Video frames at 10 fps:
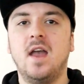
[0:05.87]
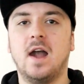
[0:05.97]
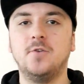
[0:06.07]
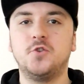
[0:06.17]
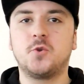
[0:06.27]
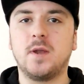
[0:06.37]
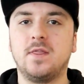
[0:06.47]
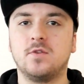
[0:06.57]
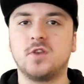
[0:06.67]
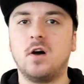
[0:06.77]
how to create
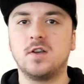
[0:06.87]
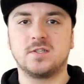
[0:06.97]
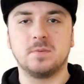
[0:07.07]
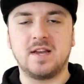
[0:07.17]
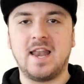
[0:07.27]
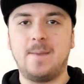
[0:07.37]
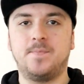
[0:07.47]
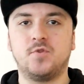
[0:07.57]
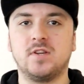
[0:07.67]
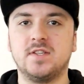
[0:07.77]
those awesome
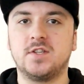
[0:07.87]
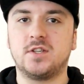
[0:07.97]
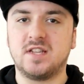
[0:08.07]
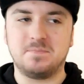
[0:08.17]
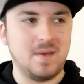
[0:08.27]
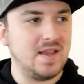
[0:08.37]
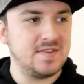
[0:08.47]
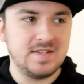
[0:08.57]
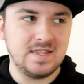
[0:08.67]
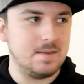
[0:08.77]
clap transitions that
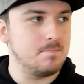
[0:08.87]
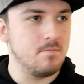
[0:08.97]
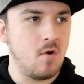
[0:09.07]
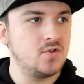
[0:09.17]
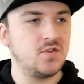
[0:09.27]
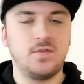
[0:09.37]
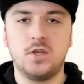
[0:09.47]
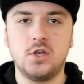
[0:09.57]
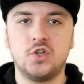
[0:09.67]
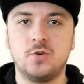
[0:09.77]
basically most of the
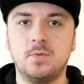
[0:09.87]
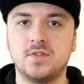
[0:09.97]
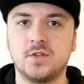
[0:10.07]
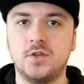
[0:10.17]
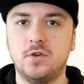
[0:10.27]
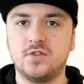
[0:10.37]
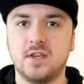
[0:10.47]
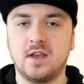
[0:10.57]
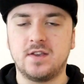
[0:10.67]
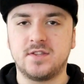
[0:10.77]
YouTubers are
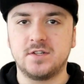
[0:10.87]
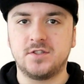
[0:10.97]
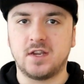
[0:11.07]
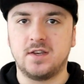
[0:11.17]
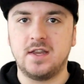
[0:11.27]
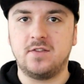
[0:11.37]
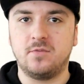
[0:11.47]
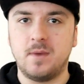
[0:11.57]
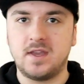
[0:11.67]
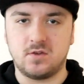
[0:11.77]
using as their technique to
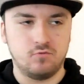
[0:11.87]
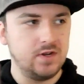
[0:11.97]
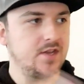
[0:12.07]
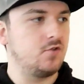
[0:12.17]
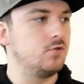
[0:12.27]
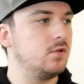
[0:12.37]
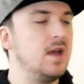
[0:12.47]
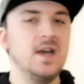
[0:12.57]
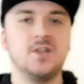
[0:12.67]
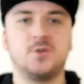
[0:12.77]
make a really cool
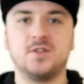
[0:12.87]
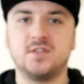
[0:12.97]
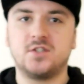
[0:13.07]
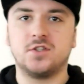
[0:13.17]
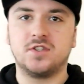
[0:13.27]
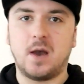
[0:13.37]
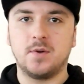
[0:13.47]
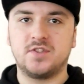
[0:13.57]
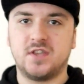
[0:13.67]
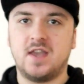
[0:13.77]
transitions I
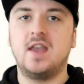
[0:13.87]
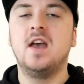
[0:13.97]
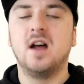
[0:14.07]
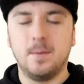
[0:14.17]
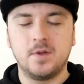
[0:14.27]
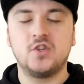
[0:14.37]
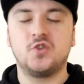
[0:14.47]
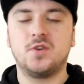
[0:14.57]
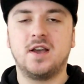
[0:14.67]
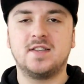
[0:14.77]
would say. I'm going to
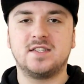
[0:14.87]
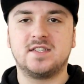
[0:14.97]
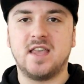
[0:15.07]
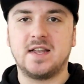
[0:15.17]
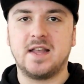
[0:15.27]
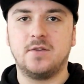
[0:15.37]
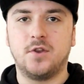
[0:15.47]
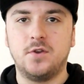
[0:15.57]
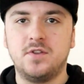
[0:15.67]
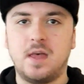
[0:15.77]
show you guys exactly how to
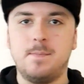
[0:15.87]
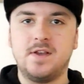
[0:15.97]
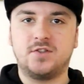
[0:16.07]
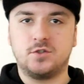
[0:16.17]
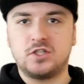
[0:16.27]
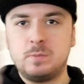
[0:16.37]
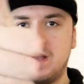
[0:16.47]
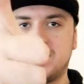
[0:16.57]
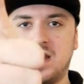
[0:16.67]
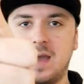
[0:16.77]
do that, make sure to
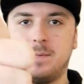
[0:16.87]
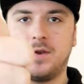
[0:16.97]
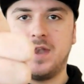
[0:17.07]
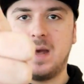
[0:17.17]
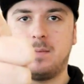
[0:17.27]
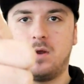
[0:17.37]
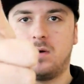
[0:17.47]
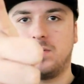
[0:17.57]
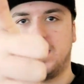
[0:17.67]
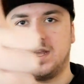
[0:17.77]
smash the like button down below
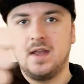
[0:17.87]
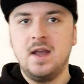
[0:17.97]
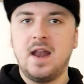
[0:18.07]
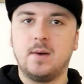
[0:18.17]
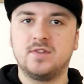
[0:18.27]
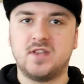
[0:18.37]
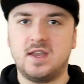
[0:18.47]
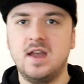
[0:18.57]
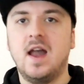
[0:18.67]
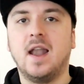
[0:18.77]
already I would
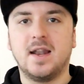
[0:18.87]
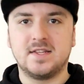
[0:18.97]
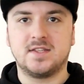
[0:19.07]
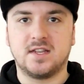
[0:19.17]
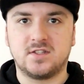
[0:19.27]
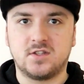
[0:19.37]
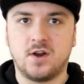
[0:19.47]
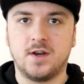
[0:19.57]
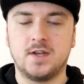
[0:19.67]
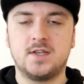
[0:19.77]
say let's get
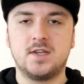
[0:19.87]
started.